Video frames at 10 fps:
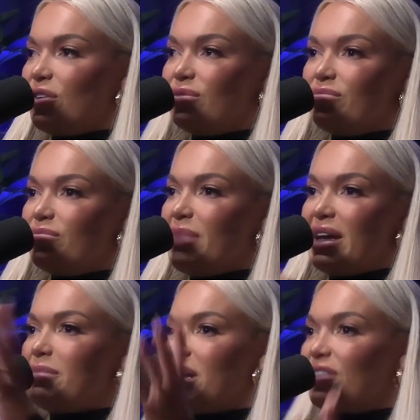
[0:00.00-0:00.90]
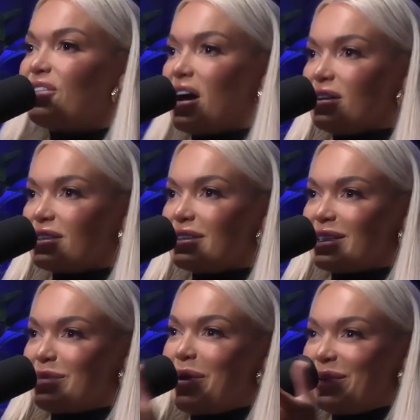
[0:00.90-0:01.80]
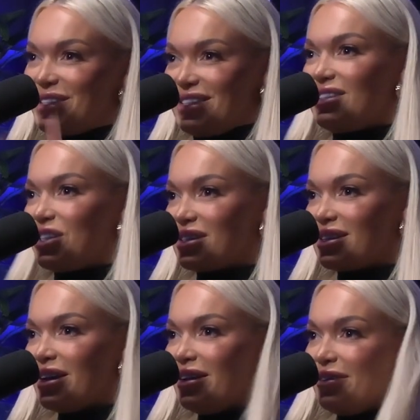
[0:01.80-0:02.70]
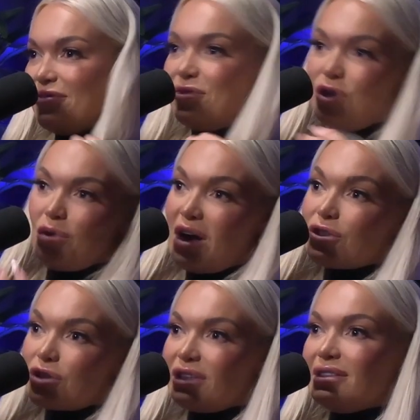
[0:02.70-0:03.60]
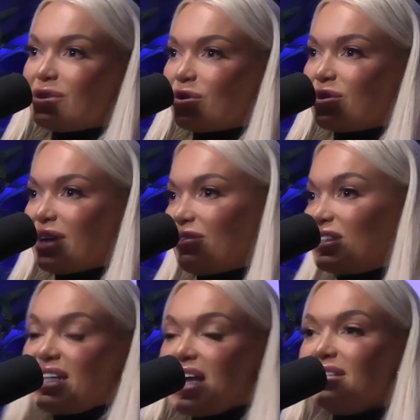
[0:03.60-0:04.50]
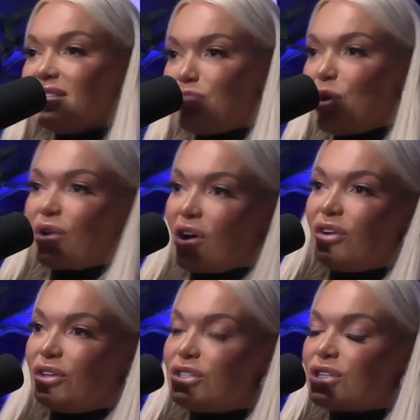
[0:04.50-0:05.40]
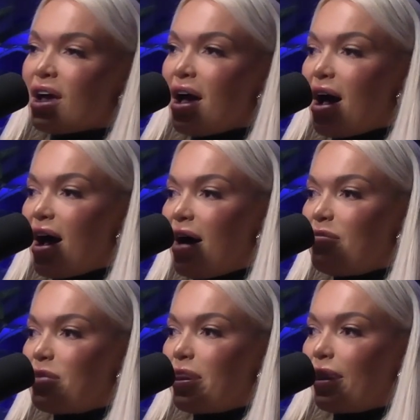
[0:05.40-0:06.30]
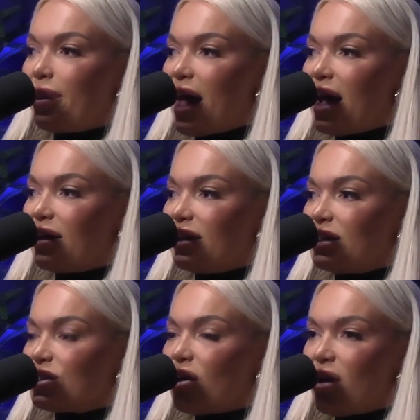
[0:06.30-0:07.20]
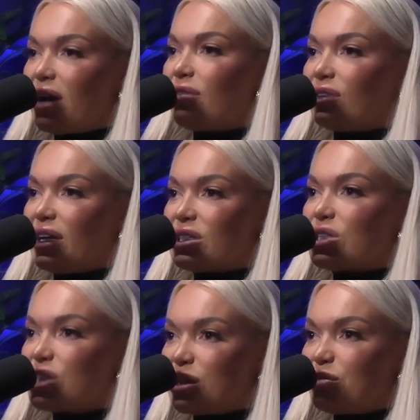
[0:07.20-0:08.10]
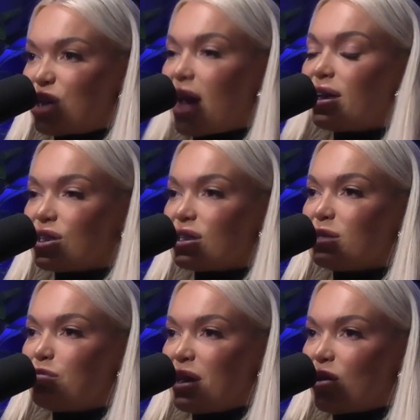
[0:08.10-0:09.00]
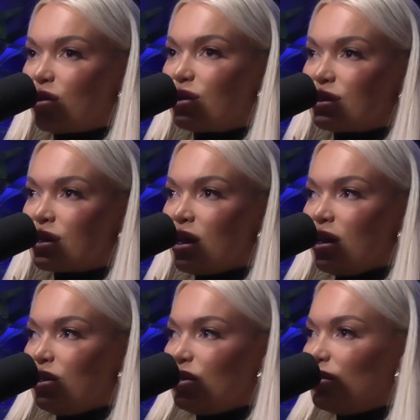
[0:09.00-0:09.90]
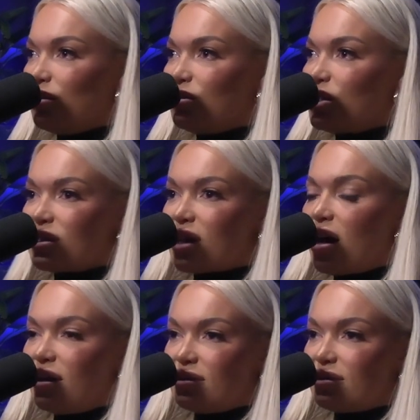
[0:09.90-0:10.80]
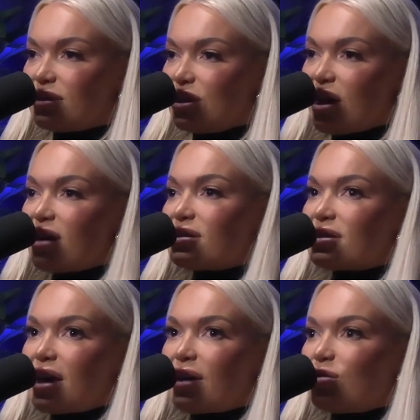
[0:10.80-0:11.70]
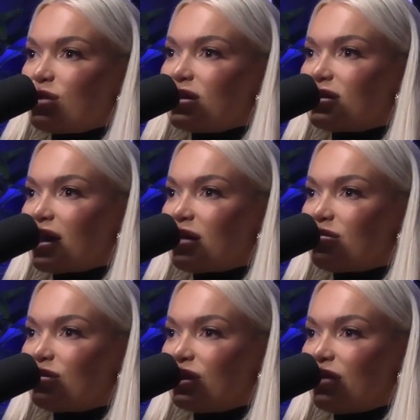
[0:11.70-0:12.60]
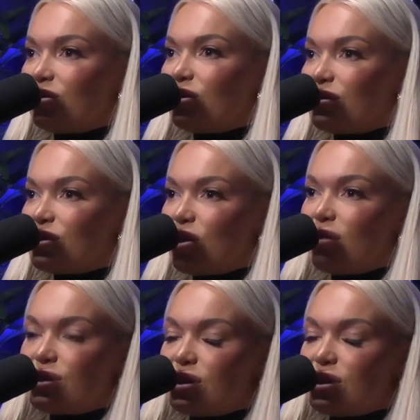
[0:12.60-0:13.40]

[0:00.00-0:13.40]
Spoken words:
many, many thousands as opposed to just few hundreds or even tens per coach, that entire relationship changes because you just can't scale with the same level of service, and you